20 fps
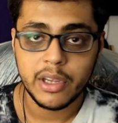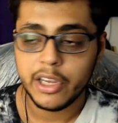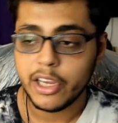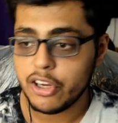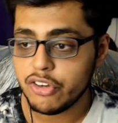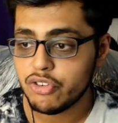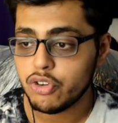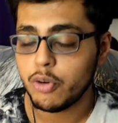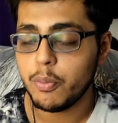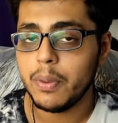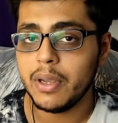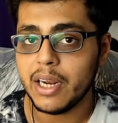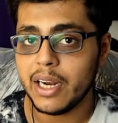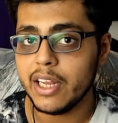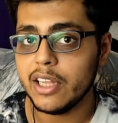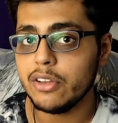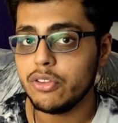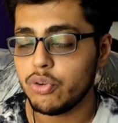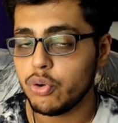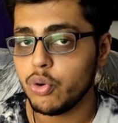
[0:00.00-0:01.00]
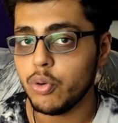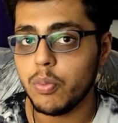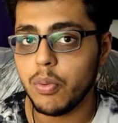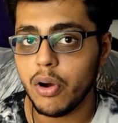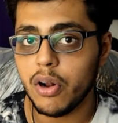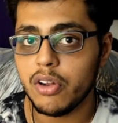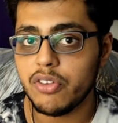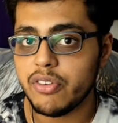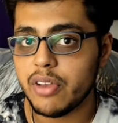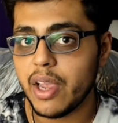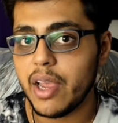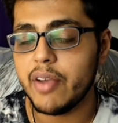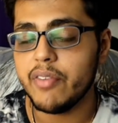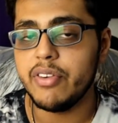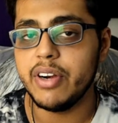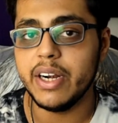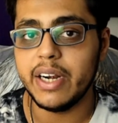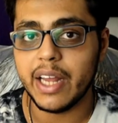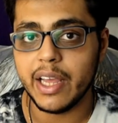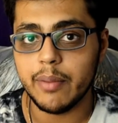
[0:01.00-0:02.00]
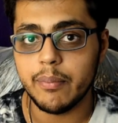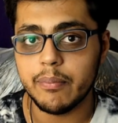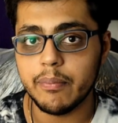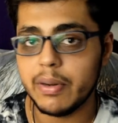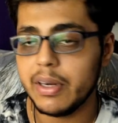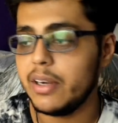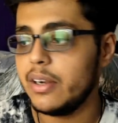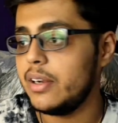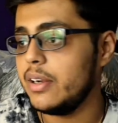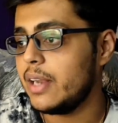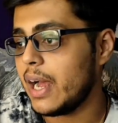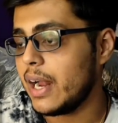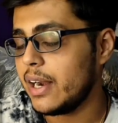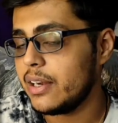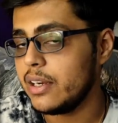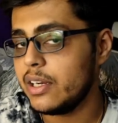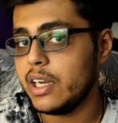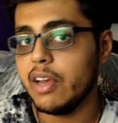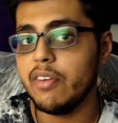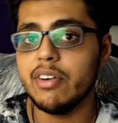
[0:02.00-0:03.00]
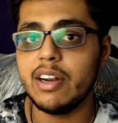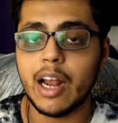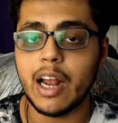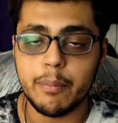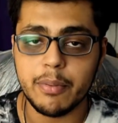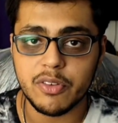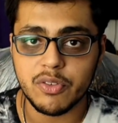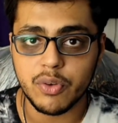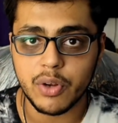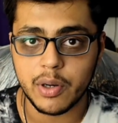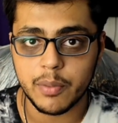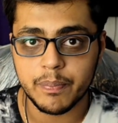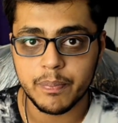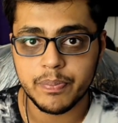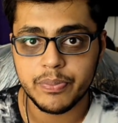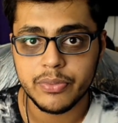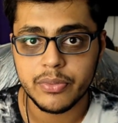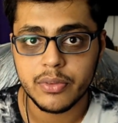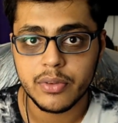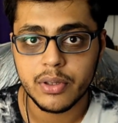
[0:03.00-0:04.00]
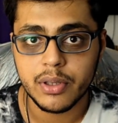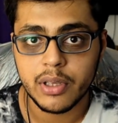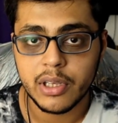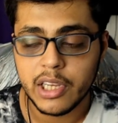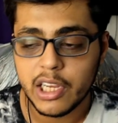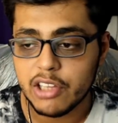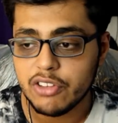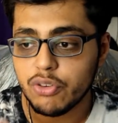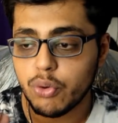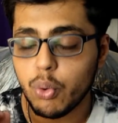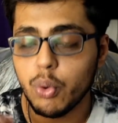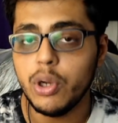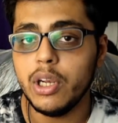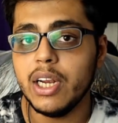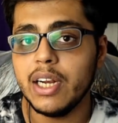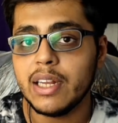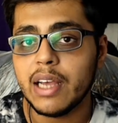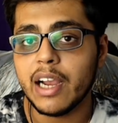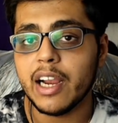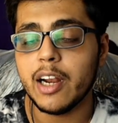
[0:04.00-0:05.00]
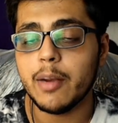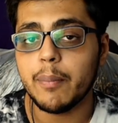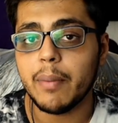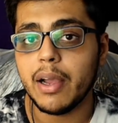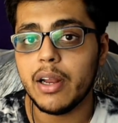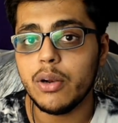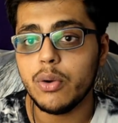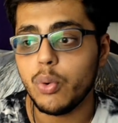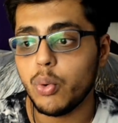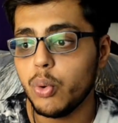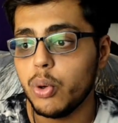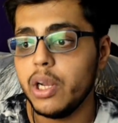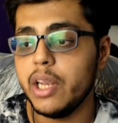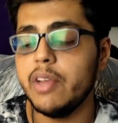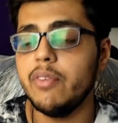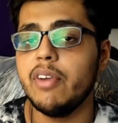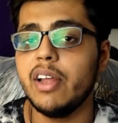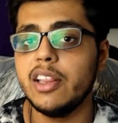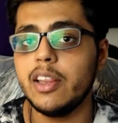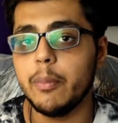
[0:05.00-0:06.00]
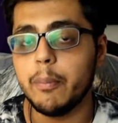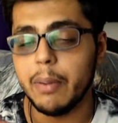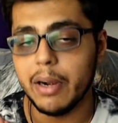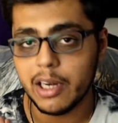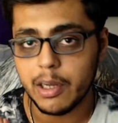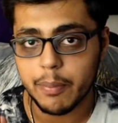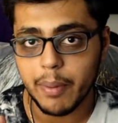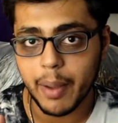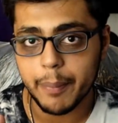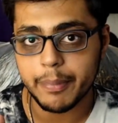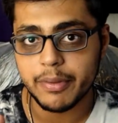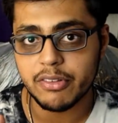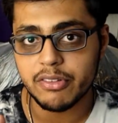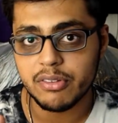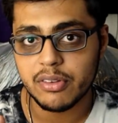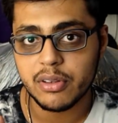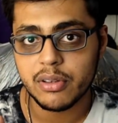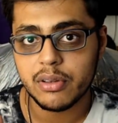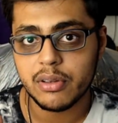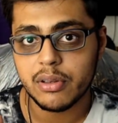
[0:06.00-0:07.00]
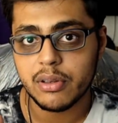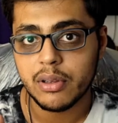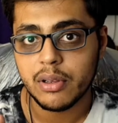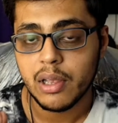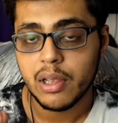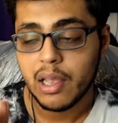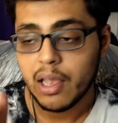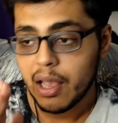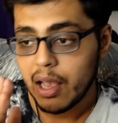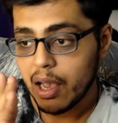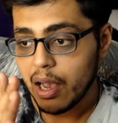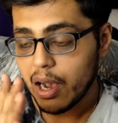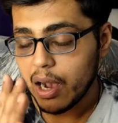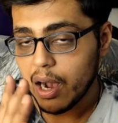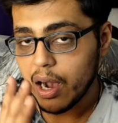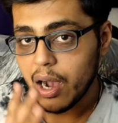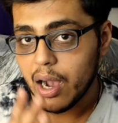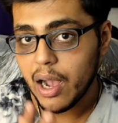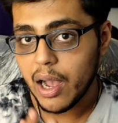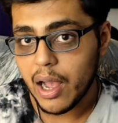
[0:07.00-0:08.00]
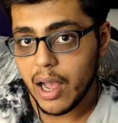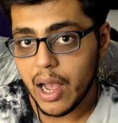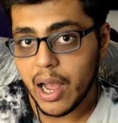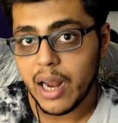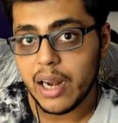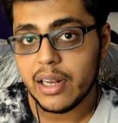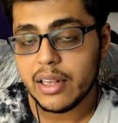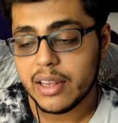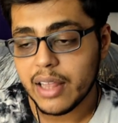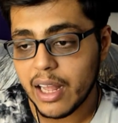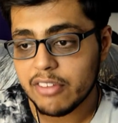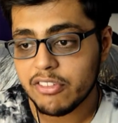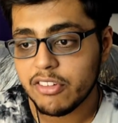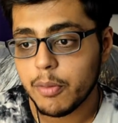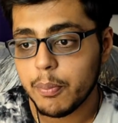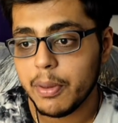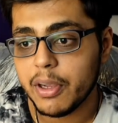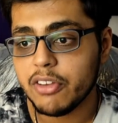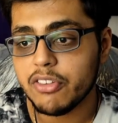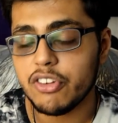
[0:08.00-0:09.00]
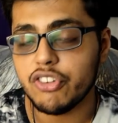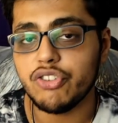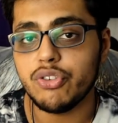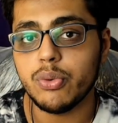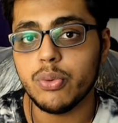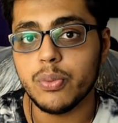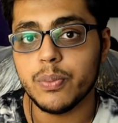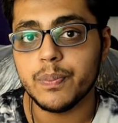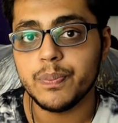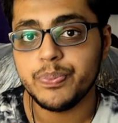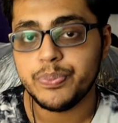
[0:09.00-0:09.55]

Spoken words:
He should be getting through balls every time, but that never happens for him. He's only target man only when the build-up happens. And that's the biggest issue.